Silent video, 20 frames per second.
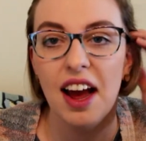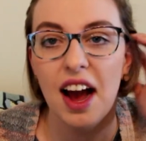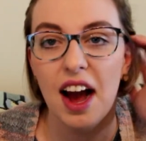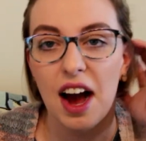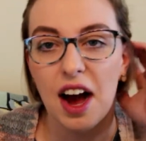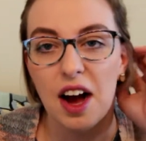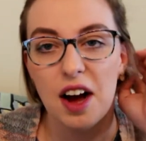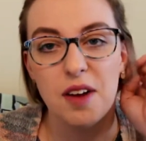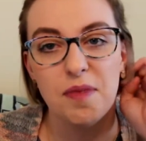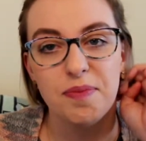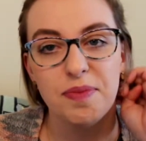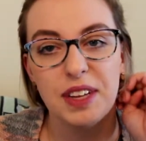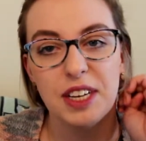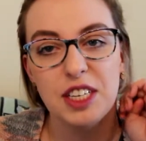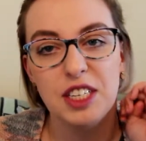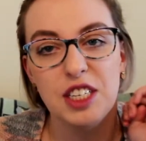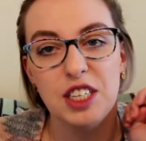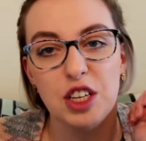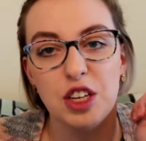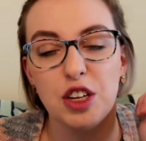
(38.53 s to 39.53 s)

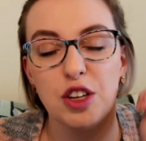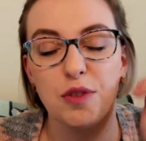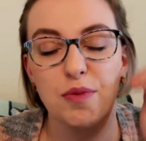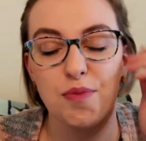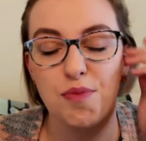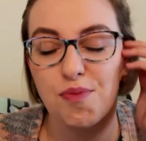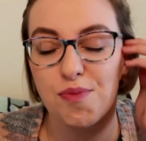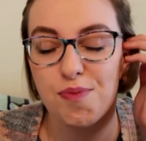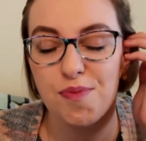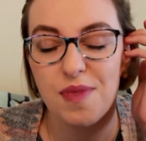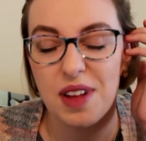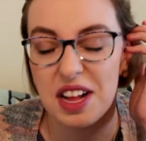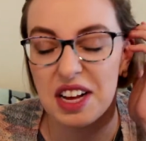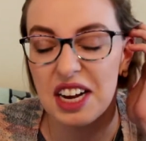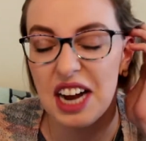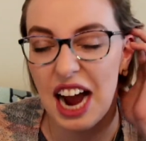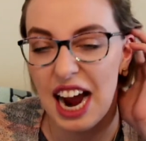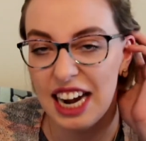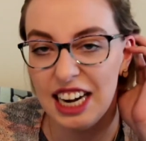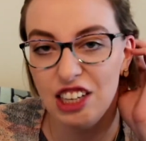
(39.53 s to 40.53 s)
That's still
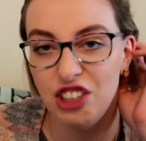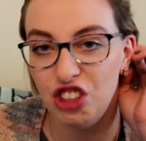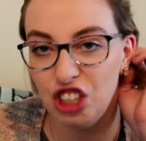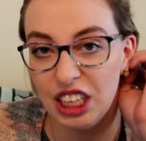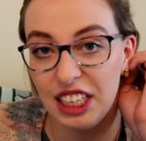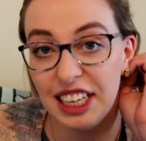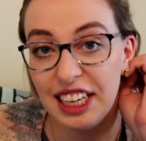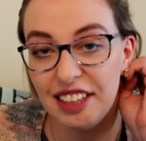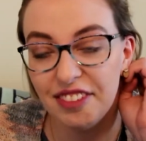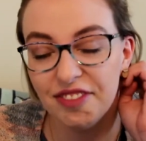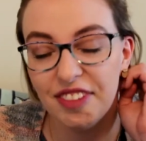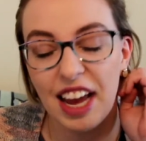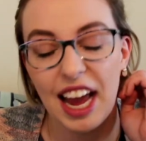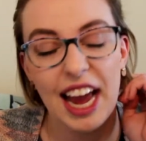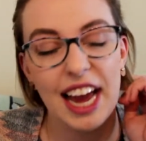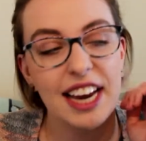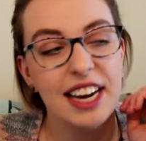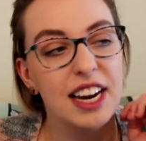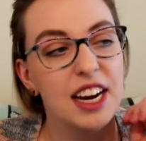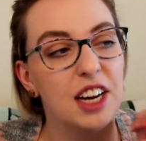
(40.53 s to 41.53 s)
kind of chilly.
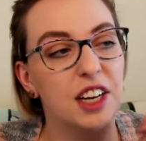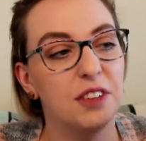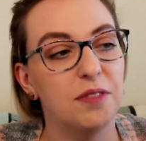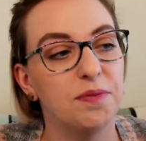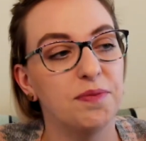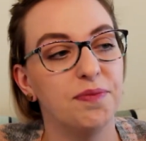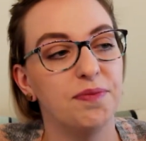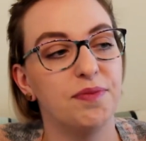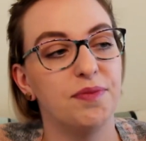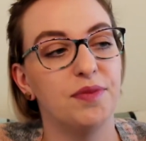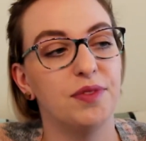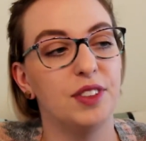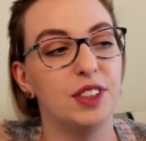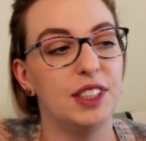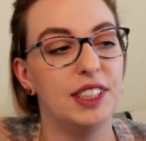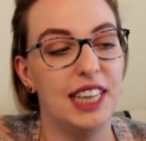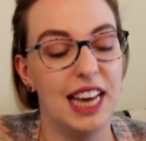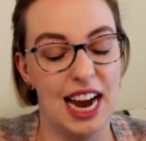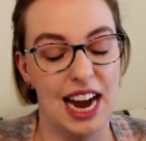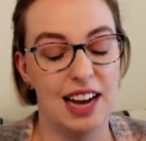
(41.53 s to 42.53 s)
And
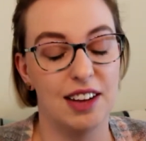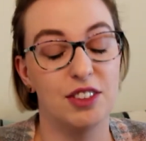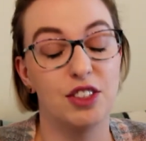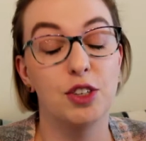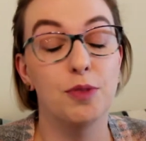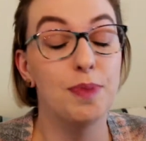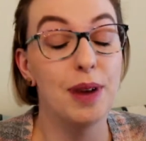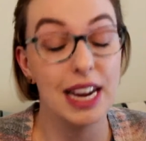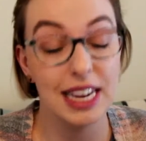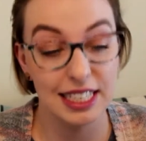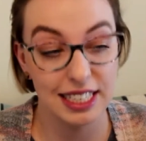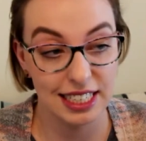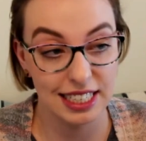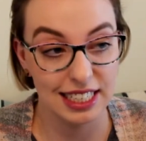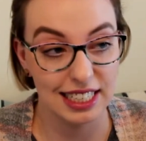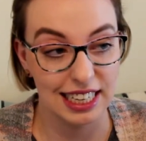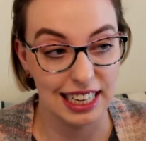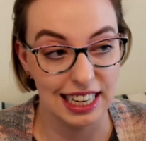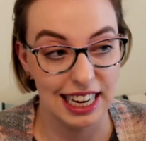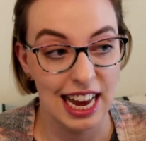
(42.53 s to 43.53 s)
yeah, so
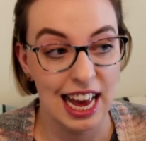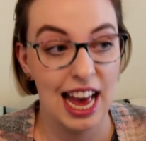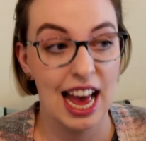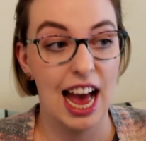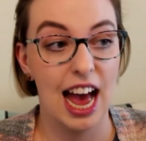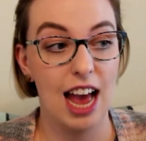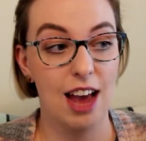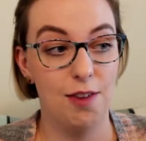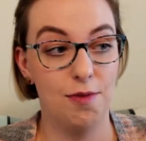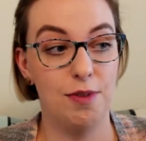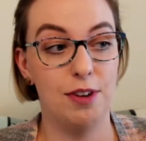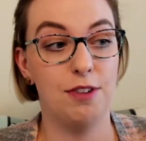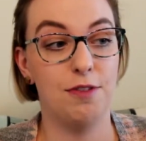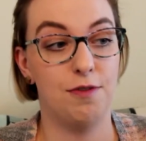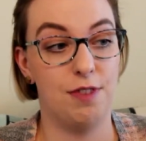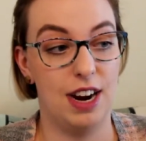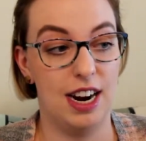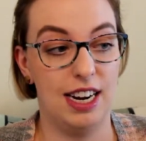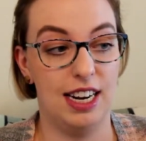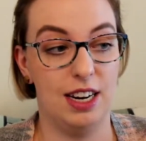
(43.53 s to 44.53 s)
basically I've been
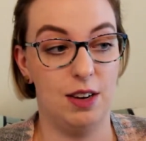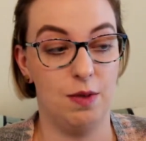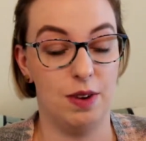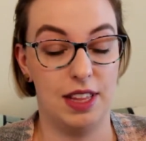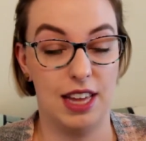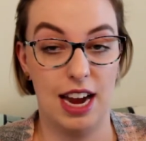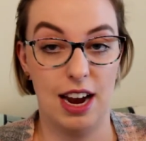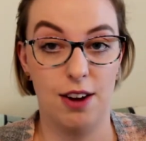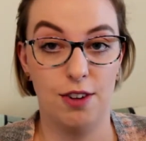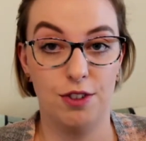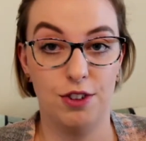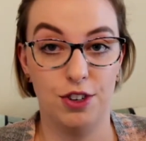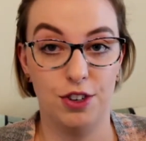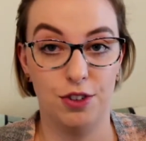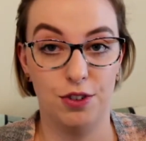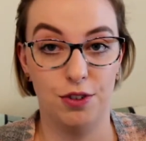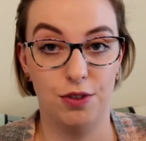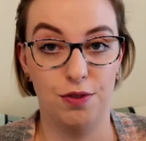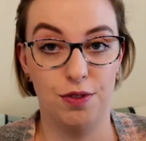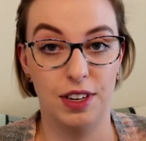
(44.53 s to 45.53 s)
fighting with how
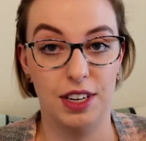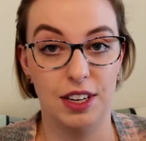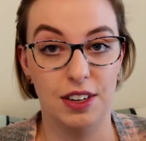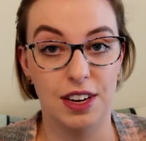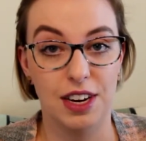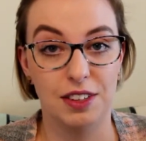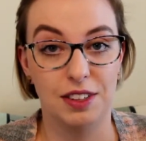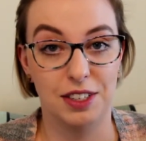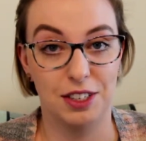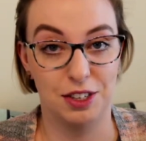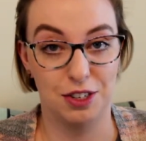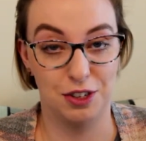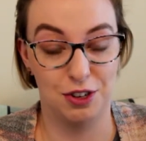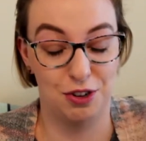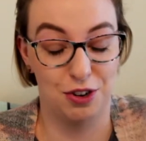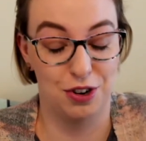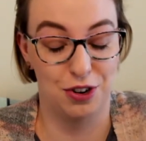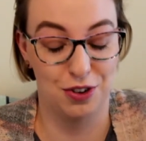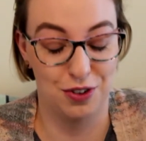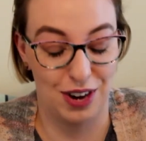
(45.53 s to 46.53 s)
to figure out this
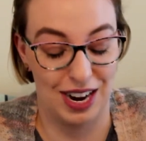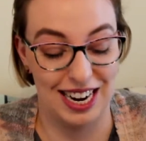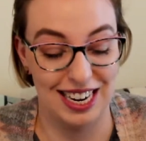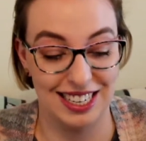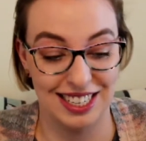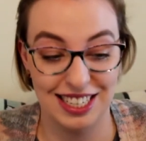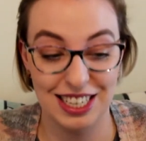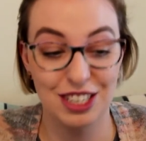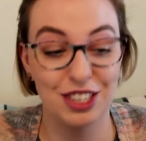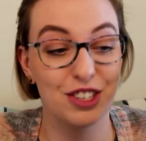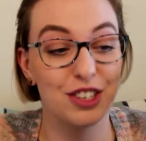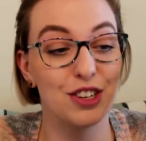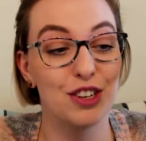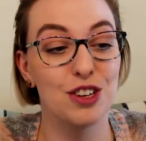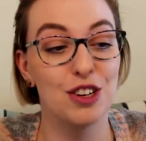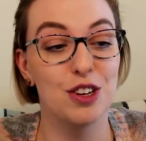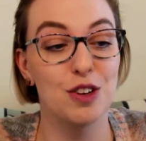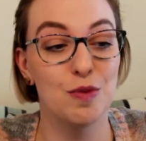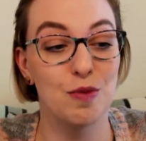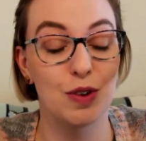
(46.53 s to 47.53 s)

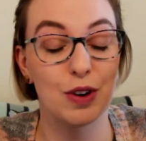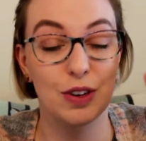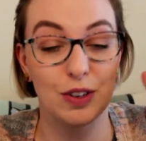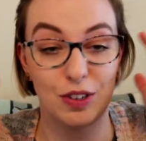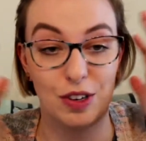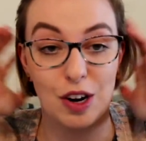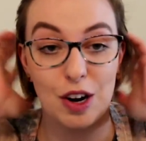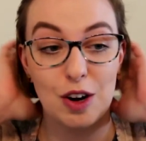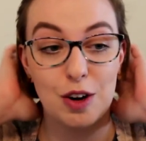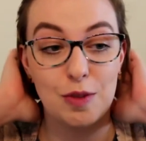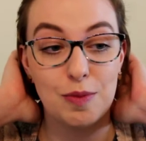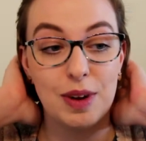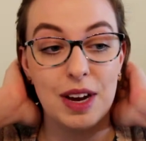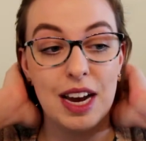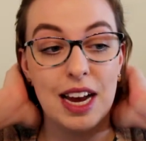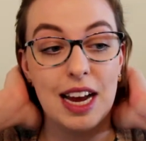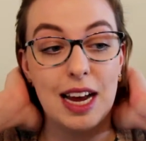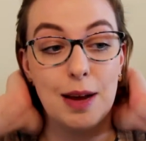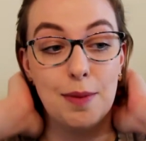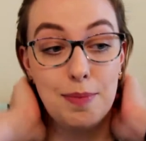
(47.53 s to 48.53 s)
transitional wardrobe
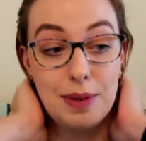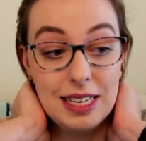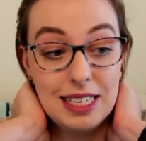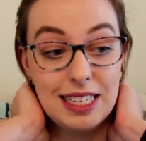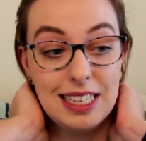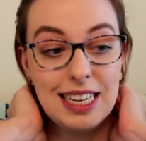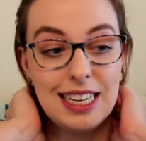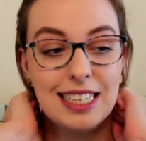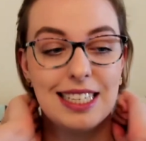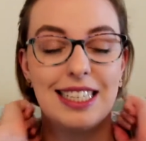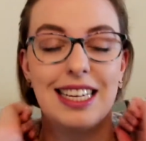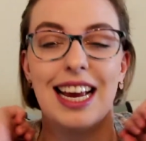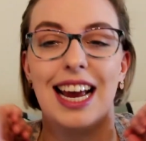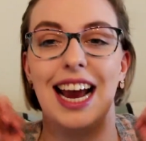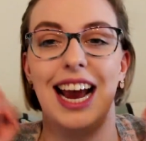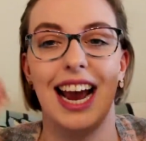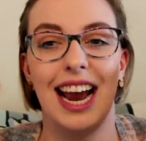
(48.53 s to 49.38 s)
business.